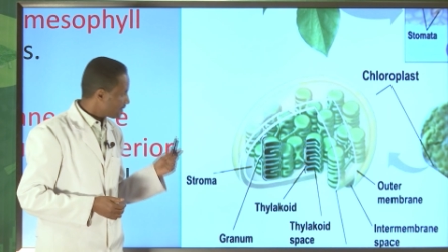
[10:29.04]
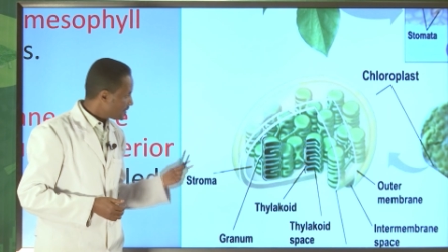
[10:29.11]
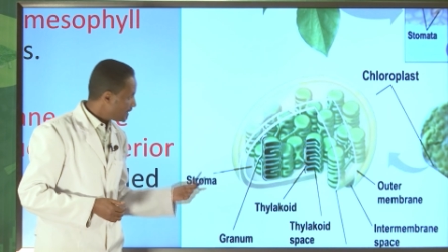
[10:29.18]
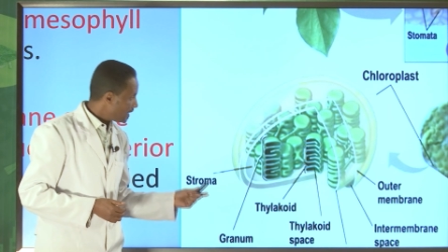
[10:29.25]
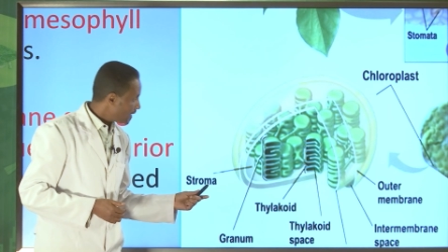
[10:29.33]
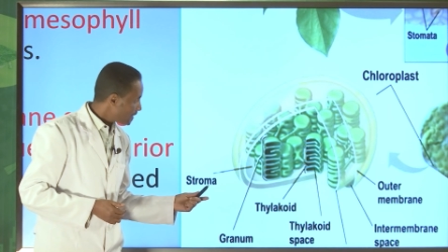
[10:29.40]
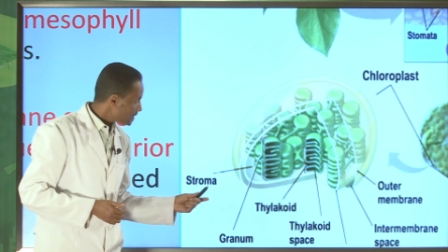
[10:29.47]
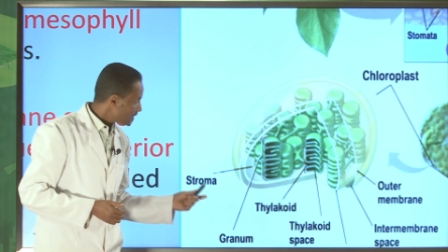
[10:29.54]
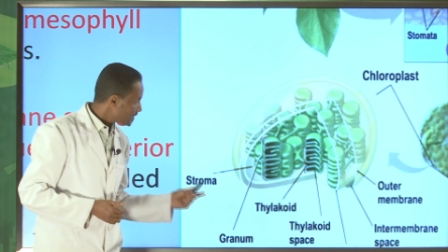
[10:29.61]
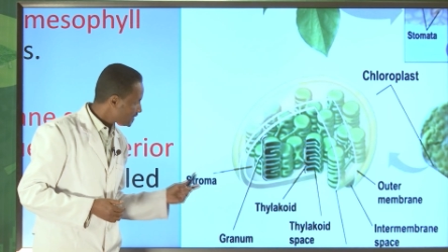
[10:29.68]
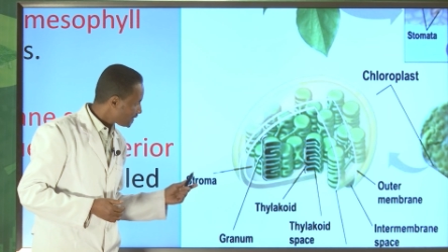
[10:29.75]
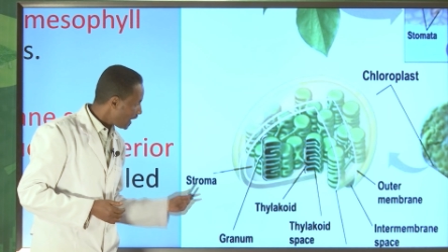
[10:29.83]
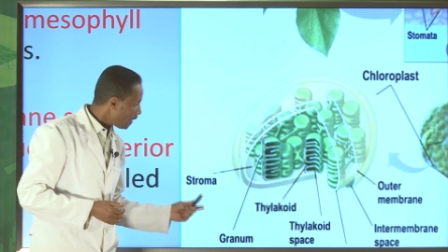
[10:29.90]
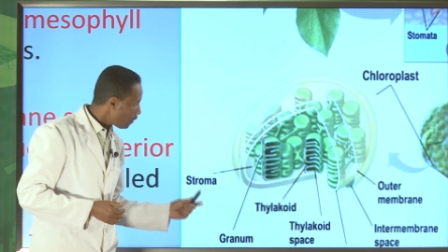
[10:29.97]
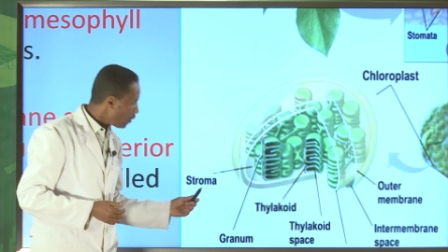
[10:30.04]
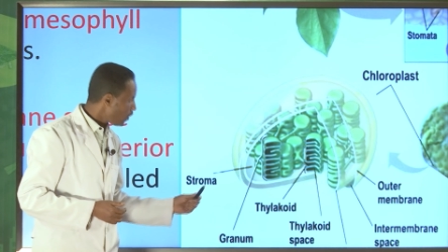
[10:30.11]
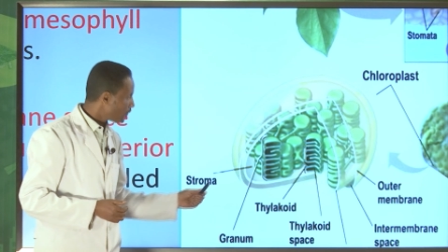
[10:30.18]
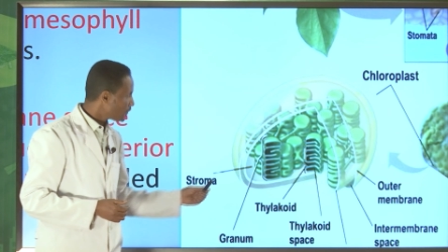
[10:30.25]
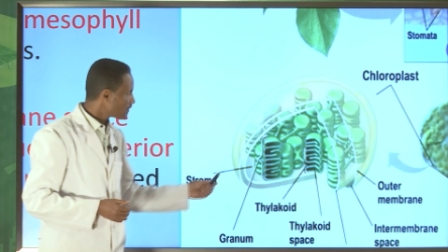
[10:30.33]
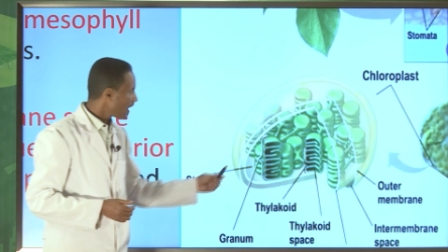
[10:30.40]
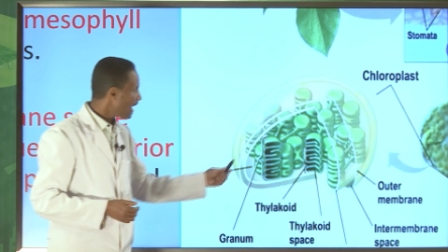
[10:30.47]
The stack
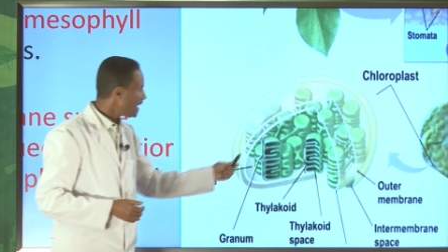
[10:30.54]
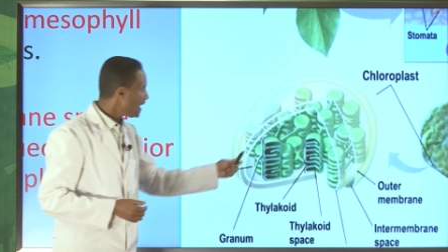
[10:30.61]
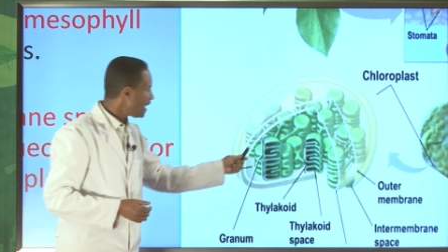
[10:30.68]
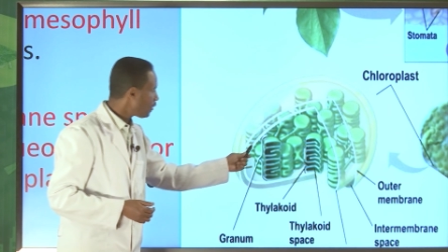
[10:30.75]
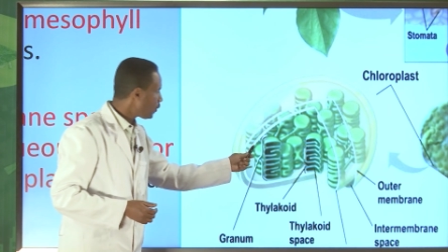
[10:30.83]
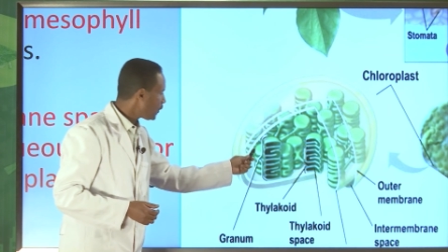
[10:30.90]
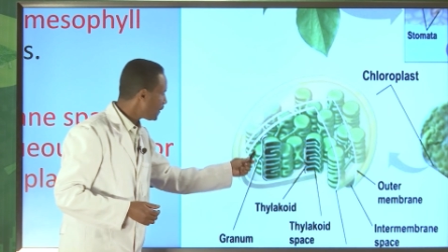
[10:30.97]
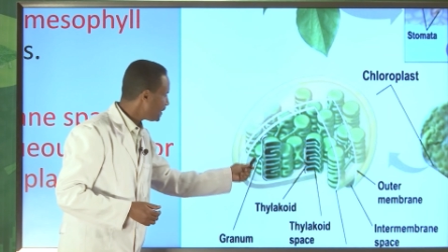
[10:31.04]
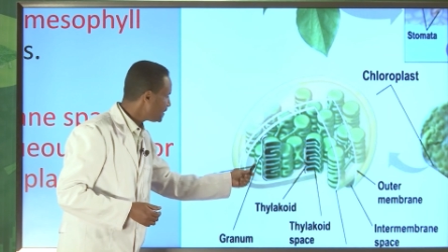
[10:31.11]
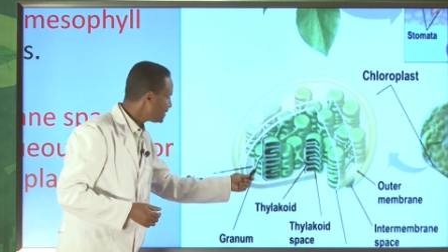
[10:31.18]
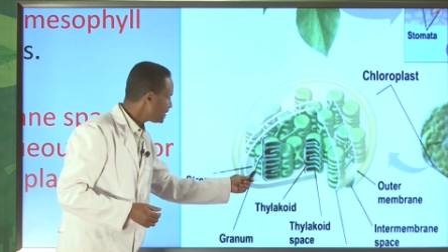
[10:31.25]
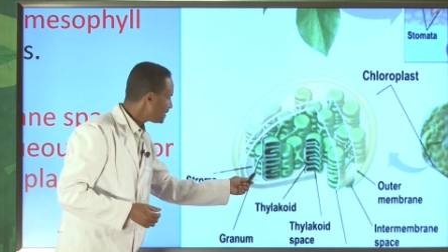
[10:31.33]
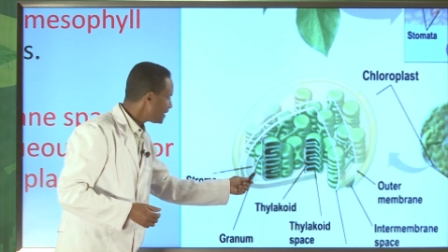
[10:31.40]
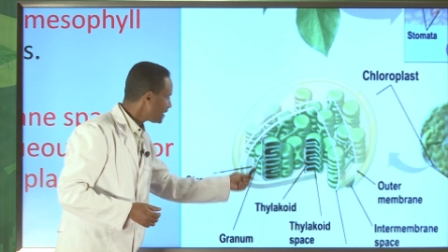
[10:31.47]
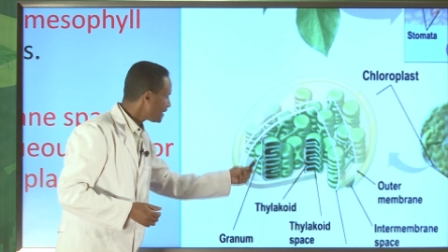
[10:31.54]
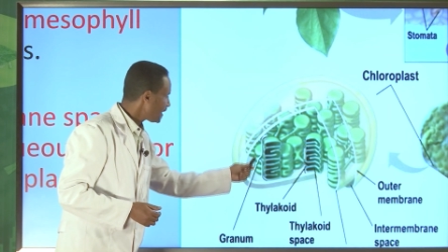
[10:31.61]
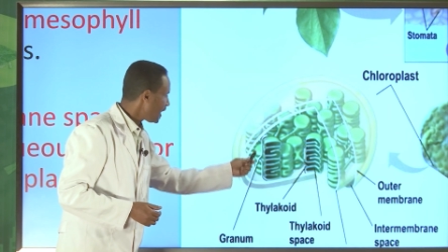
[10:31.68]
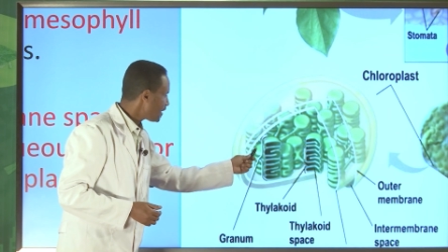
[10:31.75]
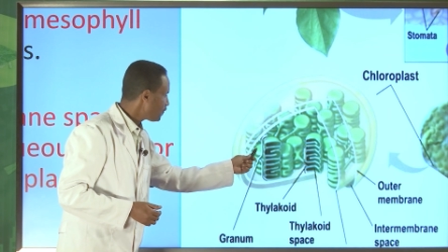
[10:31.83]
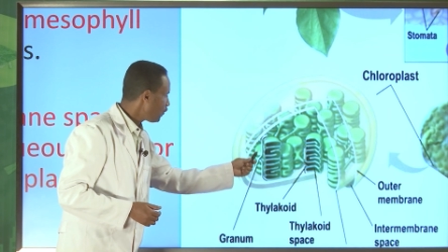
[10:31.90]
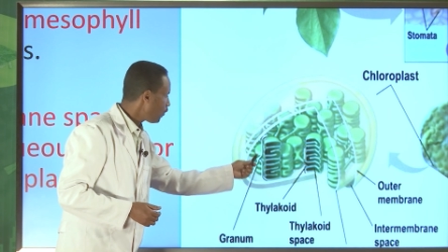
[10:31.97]
of thylakoid
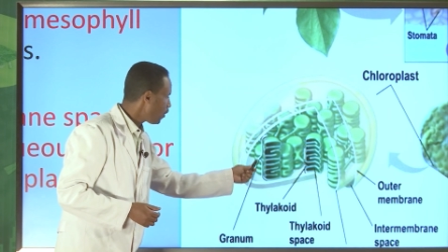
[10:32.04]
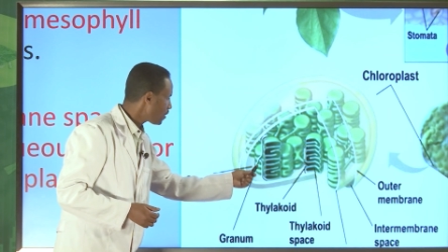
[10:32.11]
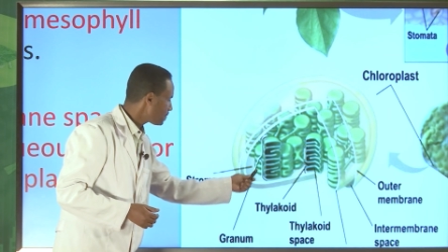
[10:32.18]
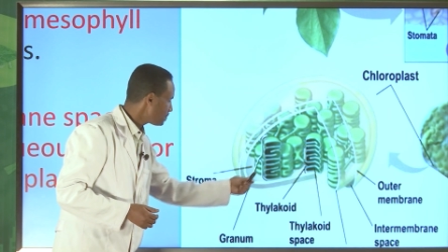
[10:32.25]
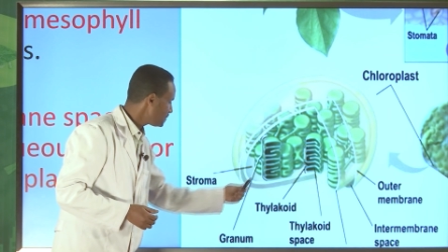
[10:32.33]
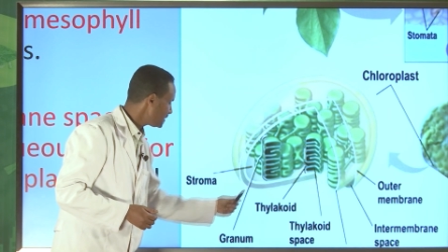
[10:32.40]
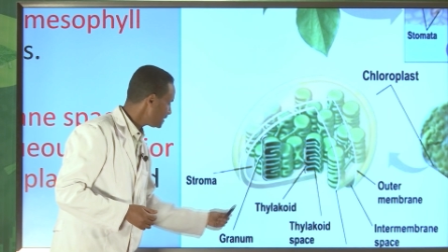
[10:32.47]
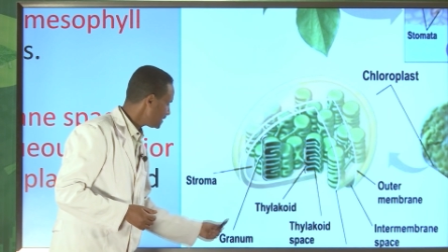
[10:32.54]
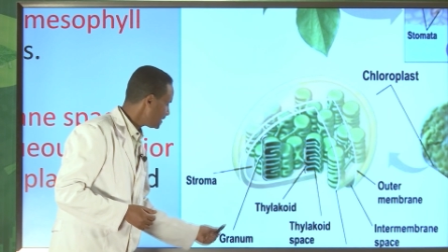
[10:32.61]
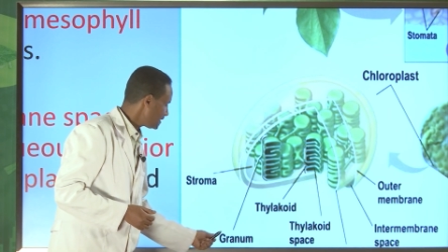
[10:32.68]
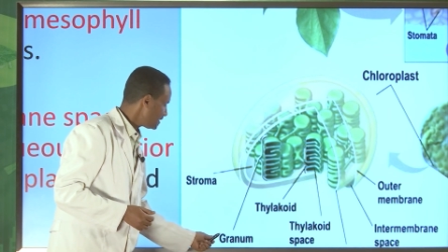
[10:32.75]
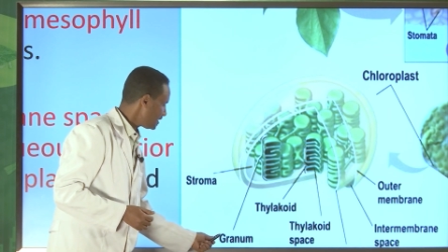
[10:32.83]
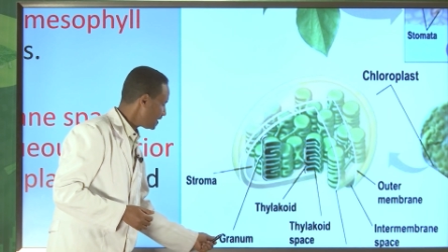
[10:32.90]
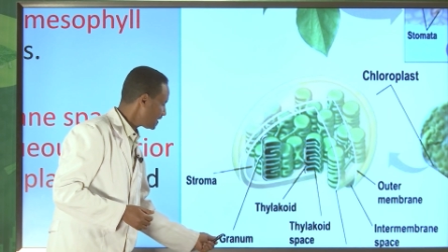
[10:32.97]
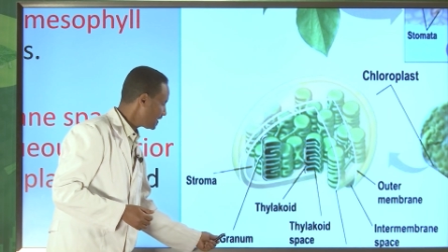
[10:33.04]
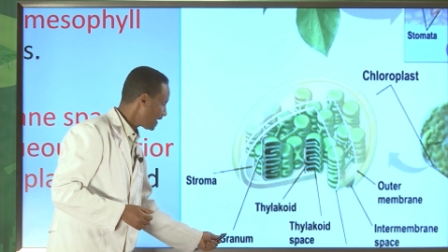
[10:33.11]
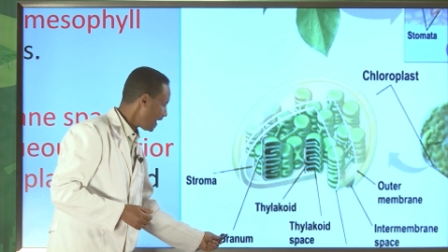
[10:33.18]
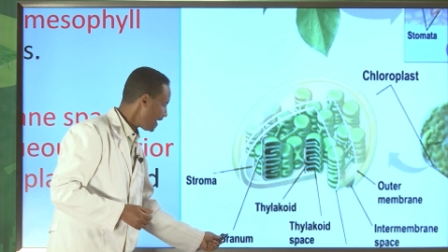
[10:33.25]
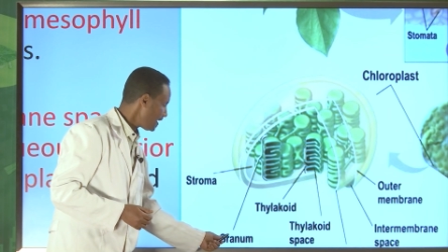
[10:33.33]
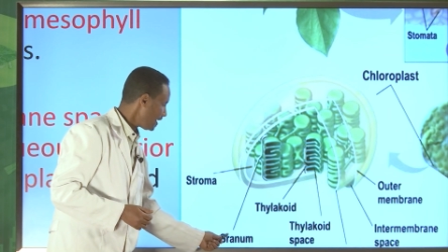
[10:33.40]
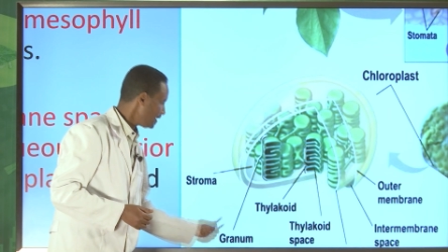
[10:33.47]
can form
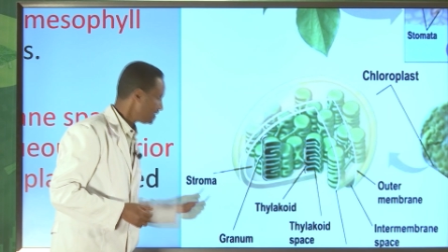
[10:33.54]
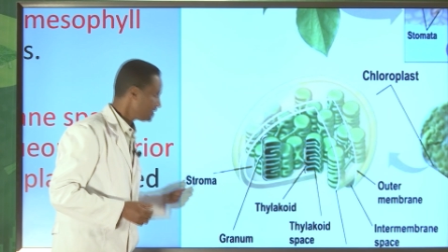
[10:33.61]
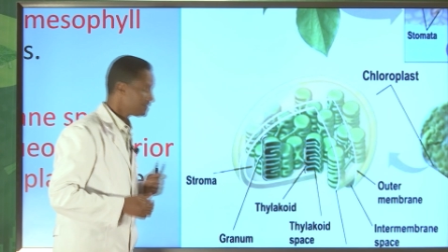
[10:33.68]
grana,